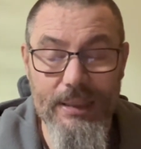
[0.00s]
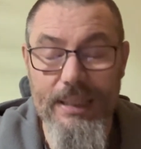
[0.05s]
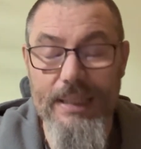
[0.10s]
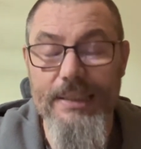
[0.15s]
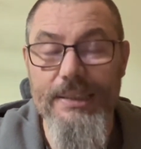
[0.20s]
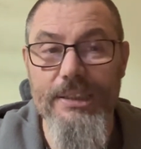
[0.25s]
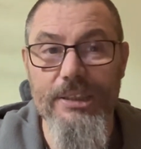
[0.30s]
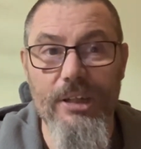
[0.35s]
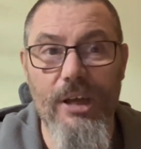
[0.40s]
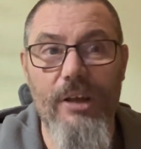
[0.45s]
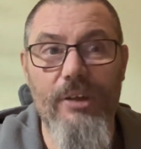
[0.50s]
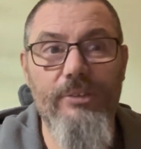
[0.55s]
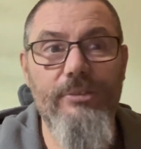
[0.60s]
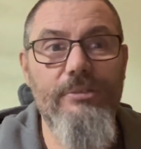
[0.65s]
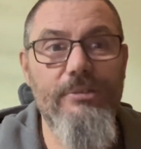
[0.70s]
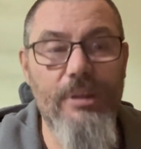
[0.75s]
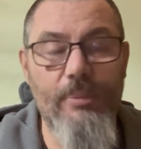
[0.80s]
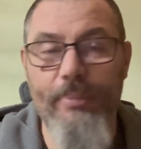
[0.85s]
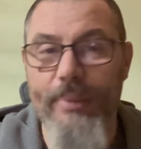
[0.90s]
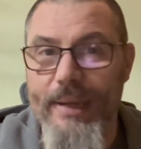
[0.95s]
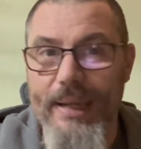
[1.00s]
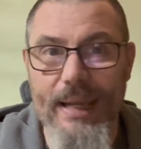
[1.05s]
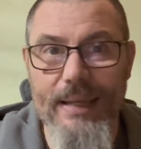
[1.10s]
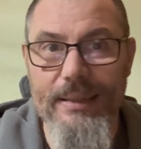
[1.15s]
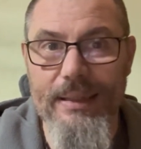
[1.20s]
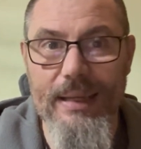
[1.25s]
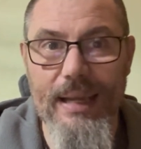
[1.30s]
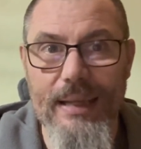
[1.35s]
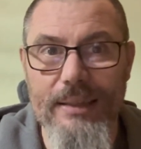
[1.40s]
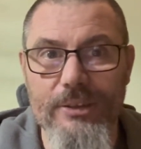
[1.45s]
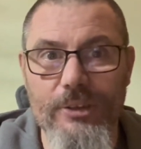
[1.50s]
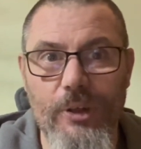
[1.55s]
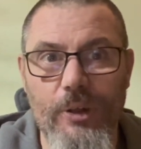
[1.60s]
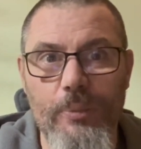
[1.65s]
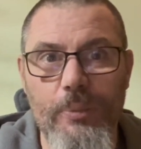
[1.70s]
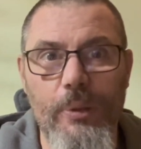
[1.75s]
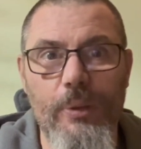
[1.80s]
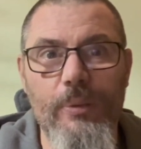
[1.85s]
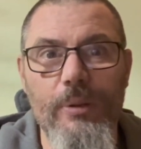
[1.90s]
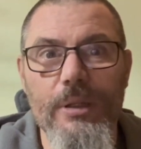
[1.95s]
It's not the be end and end all,
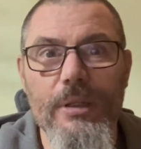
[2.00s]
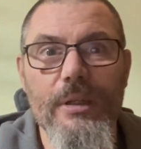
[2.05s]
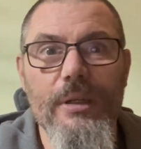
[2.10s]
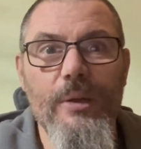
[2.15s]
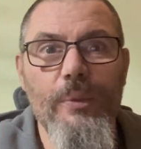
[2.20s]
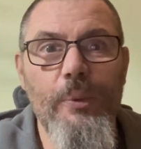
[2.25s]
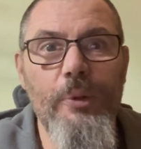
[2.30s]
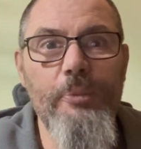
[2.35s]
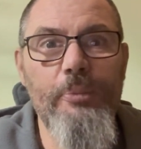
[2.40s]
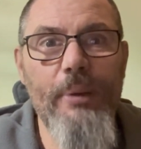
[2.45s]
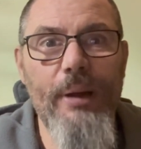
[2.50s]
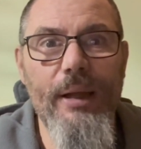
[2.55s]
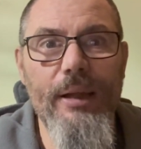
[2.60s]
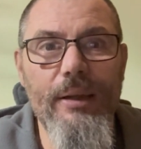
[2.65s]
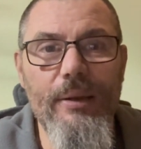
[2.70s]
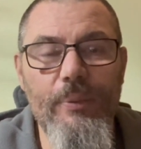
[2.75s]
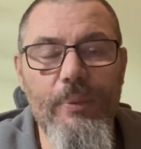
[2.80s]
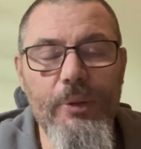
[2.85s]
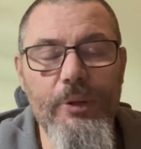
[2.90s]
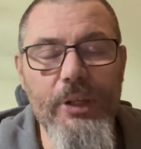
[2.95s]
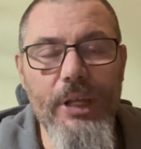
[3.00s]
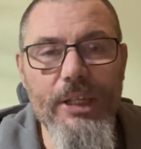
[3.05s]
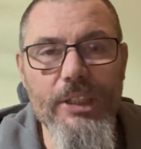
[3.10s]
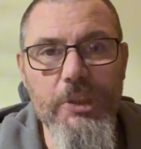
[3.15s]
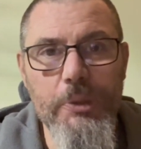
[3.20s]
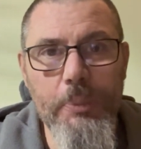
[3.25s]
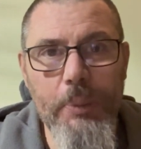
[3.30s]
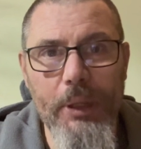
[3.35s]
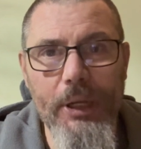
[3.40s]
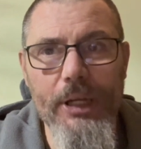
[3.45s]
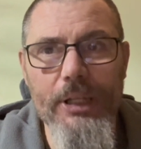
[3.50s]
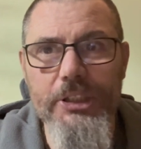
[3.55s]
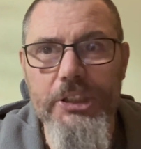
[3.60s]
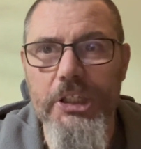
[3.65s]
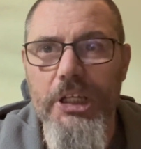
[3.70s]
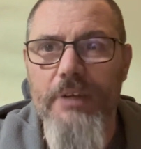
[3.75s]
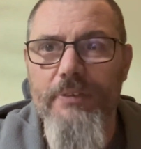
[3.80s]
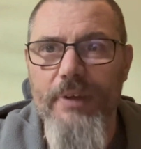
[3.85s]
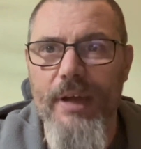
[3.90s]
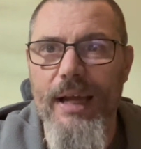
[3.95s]
but with the experience that
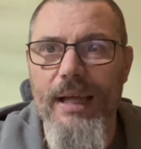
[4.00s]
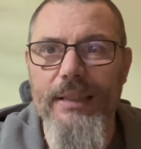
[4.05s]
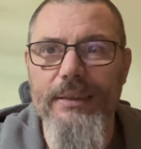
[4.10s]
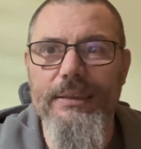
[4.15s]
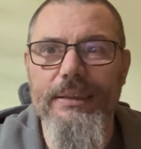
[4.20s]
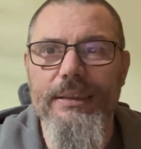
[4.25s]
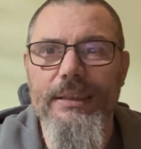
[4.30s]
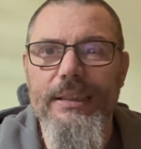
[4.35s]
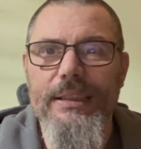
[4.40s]
I've had,